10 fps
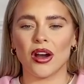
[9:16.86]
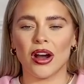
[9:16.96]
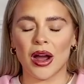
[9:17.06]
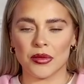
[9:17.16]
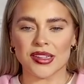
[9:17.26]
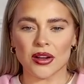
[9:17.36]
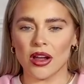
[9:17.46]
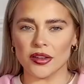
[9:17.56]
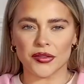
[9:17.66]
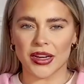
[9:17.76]
I was in
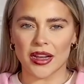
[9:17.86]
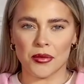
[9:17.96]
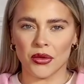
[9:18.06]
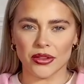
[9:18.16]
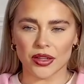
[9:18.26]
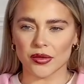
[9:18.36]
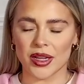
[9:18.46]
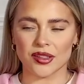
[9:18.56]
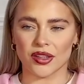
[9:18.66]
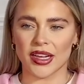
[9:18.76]
college for like a month. I swear
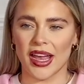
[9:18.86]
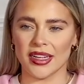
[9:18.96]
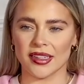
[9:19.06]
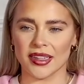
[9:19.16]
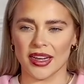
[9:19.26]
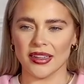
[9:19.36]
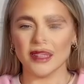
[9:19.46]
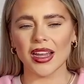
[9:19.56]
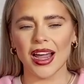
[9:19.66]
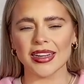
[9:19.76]
to God, I hated it.
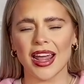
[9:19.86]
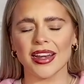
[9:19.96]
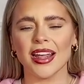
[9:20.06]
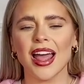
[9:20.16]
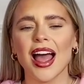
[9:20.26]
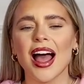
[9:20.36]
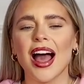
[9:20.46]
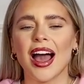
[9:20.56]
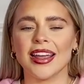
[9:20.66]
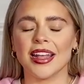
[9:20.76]
And then
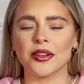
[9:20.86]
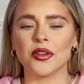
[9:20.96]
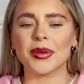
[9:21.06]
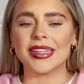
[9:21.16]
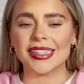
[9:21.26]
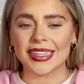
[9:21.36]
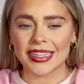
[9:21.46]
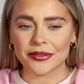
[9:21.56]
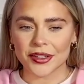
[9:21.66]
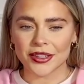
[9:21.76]
I ended up
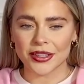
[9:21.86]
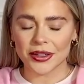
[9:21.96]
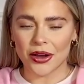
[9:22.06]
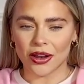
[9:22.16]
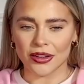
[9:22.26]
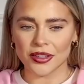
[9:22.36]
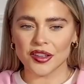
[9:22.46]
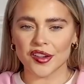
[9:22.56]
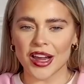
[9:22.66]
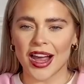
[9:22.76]
leaving
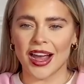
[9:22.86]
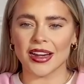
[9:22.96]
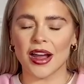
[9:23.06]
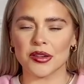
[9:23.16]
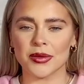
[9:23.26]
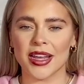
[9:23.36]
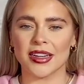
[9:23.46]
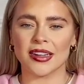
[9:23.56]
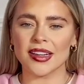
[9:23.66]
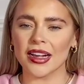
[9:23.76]
college and I was working
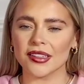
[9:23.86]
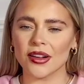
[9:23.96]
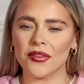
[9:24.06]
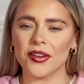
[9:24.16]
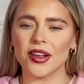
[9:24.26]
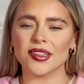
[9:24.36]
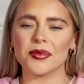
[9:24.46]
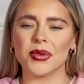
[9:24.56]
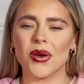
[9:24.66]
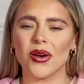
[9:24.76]
in a taxi office,
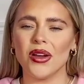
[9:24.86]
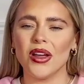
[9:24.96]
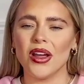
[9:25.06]
but